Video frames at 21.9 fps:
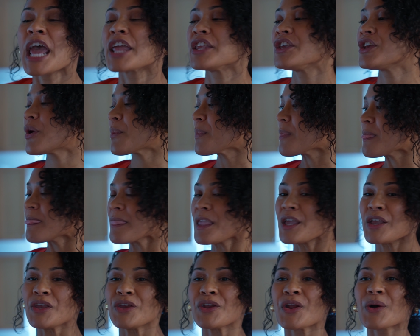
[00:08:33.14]
And you know,
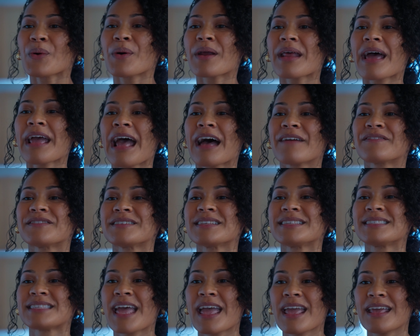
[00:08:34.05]
you know what I have to
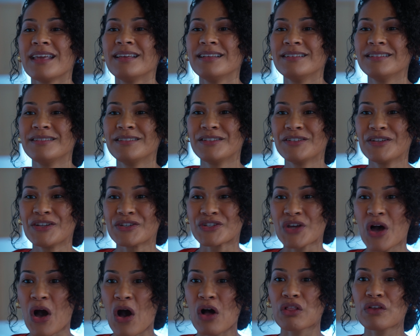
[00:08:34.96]
say
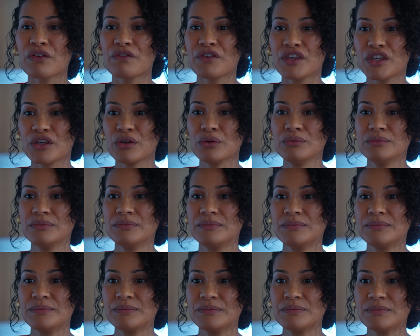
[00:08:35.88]
to all of you?
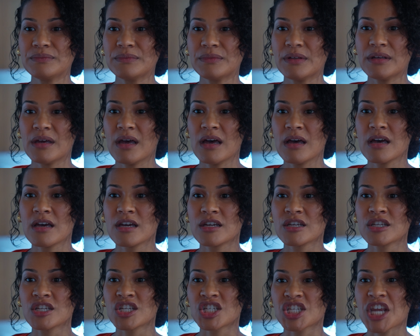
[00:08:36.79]

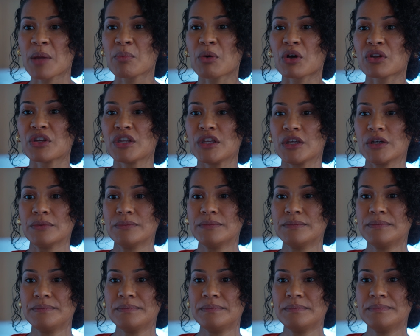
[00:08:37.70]
Shame on you.
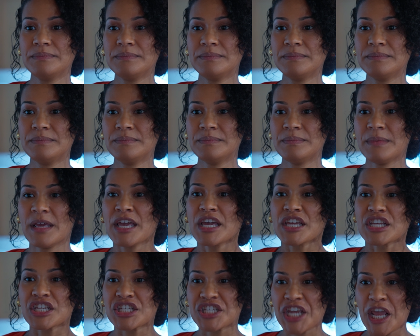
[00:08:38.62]

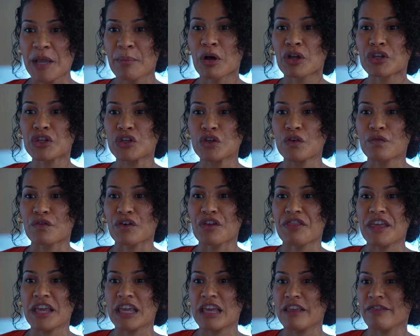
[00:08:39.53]
Shame on you for
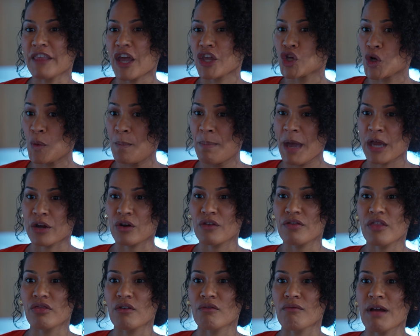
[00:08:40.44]
thinking that you're better
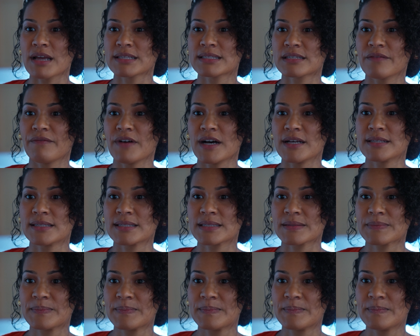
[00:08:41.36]
than the rest of
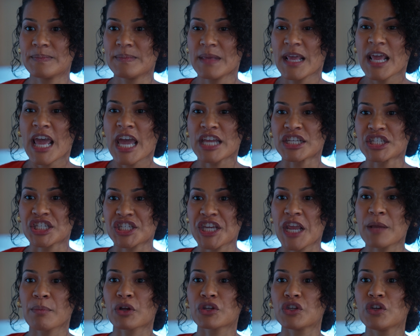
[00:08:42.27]
us. And
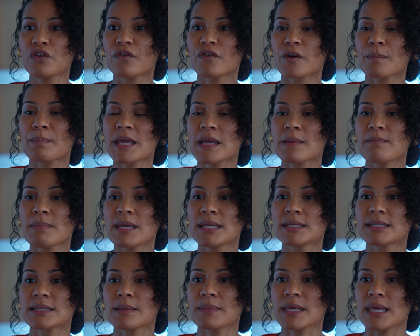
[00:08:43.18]
shame on you for being
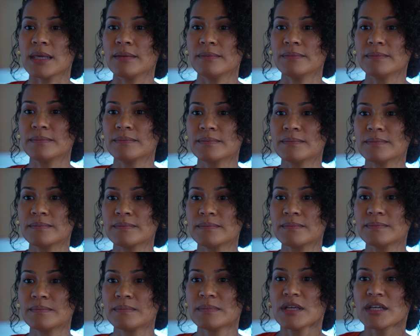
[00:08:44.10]
mean to me.
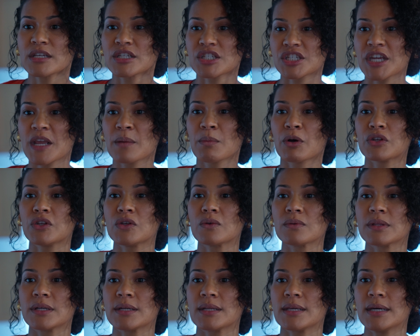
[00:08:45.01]
Shame on you,
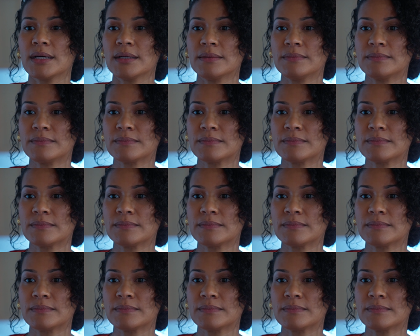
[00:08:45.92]
Lydia.